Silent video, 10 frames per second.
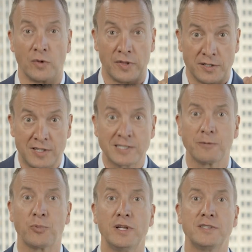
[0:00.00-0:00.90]
the
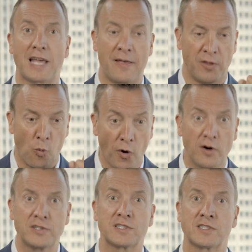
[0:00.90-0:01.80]
disciplines and the
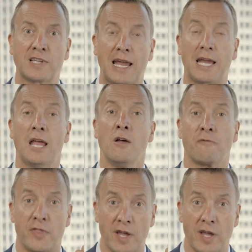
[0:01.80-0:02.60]
words to say for